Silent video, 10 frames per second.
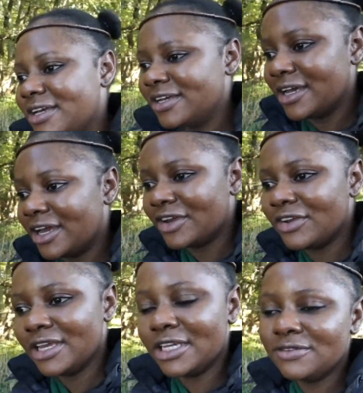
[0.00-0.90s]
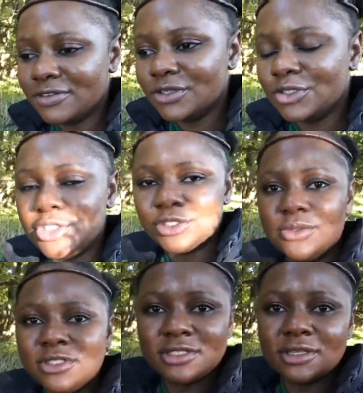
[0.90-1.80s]
a creative little
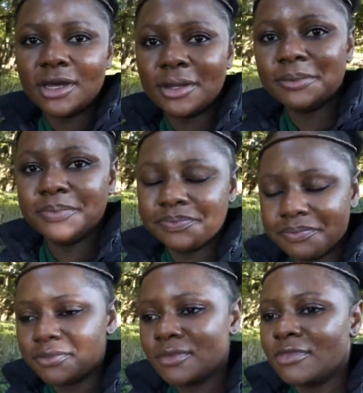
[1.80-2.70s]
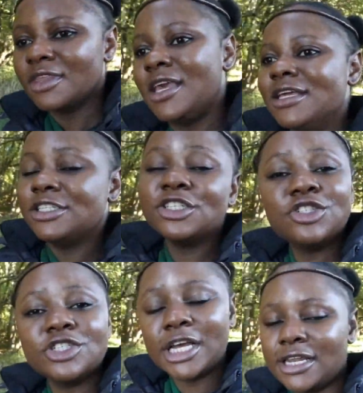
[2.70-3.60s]
shoot, just
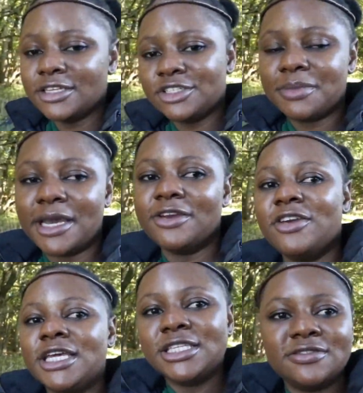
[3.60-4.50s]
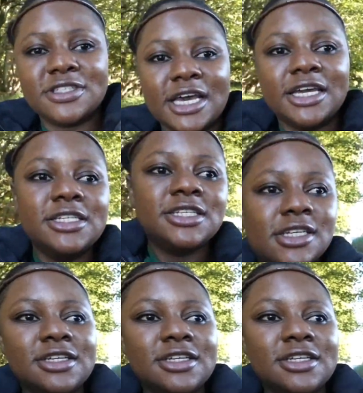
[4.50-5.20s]
to challenge my creative side.